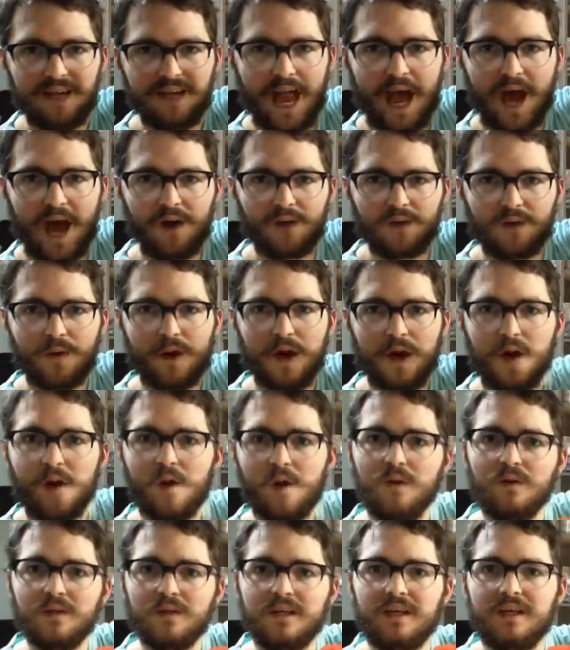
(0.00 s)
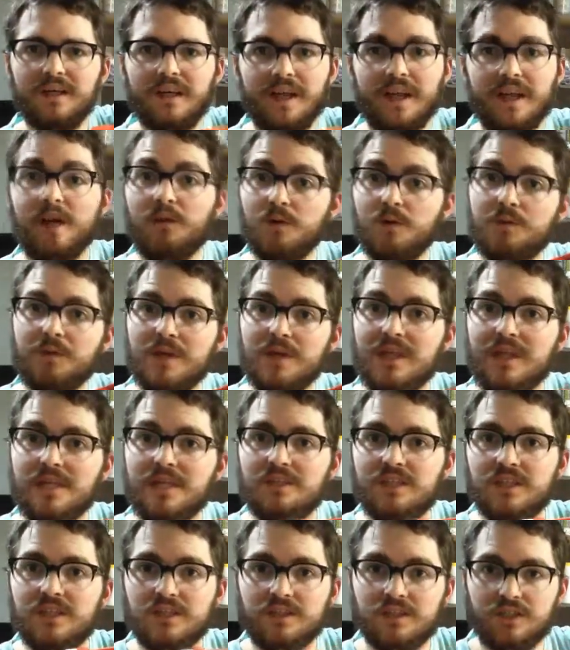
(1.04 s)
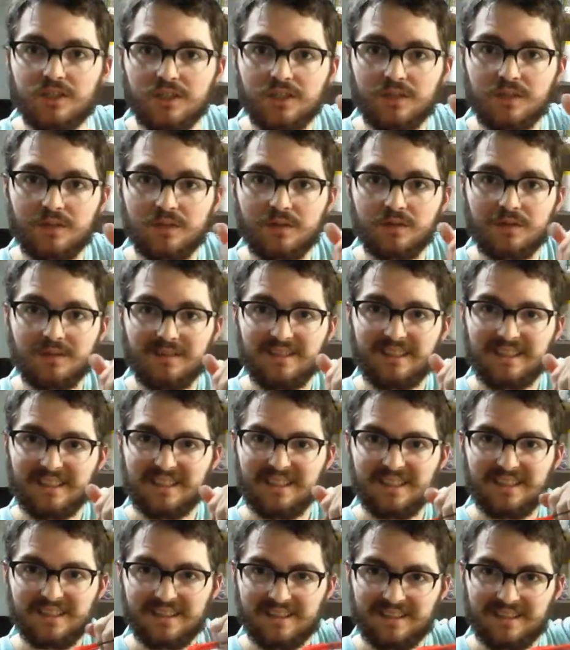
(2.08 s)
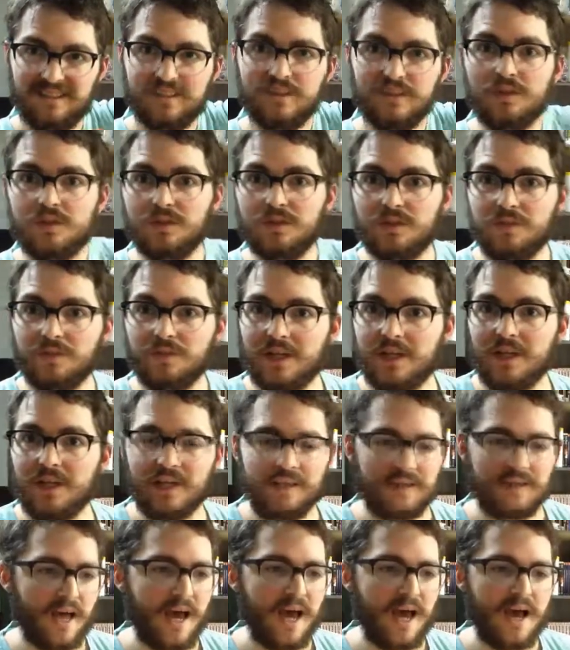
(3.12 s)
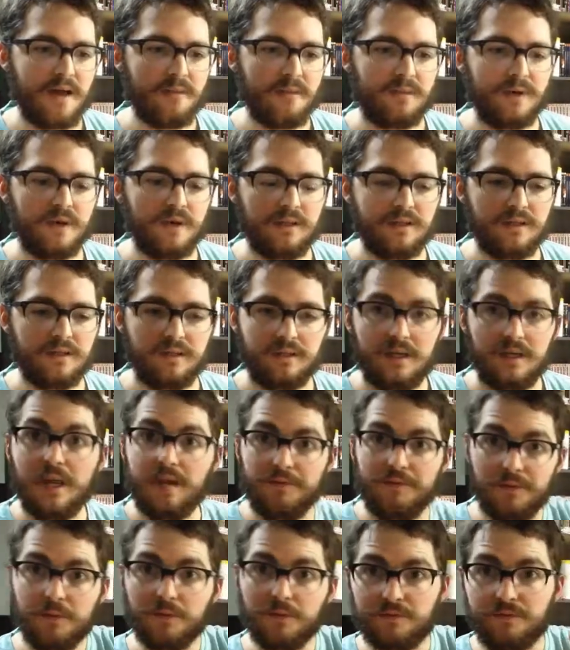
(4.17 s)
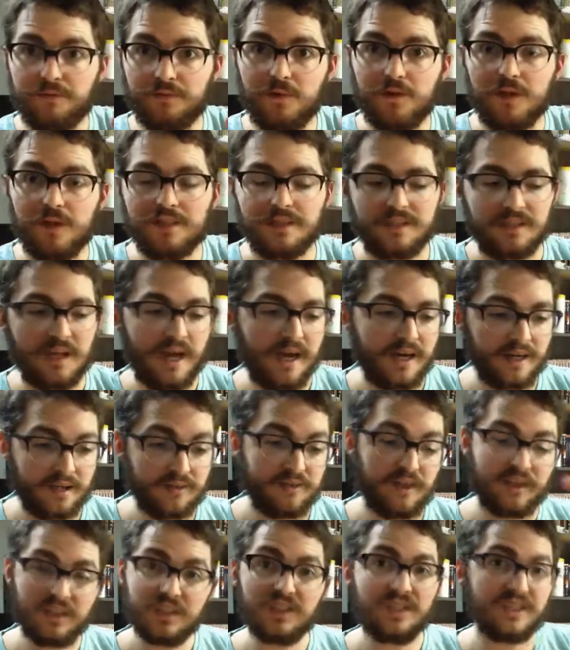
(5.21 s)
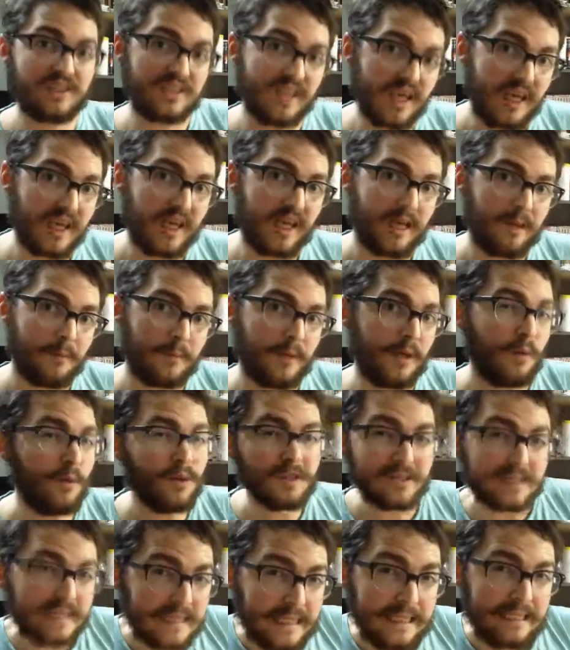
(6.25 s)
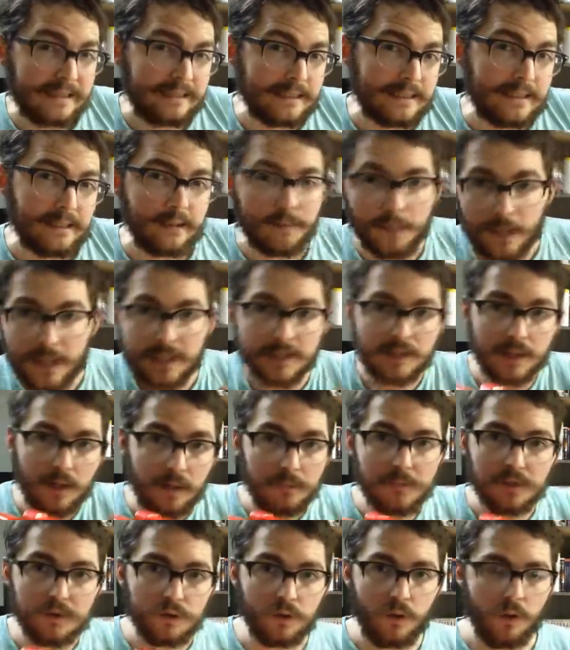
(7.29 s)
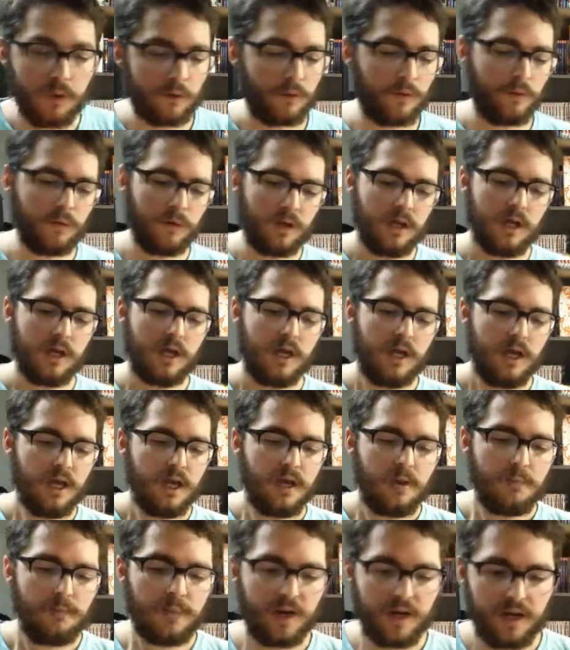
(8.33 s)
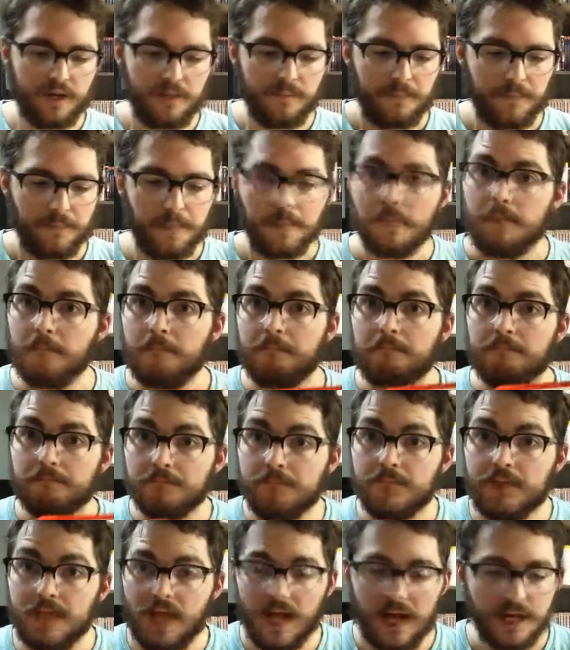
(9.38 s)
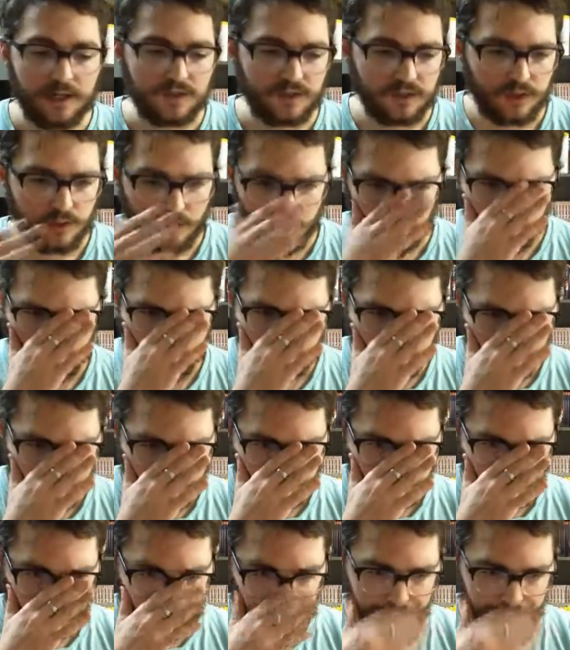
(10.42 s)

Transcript: how do I hold it? Like, it would be easier to do something like that, but if it was a full-on slide, because I just did it, but it wasn't easy. You might have saw me struggle. But yeah, so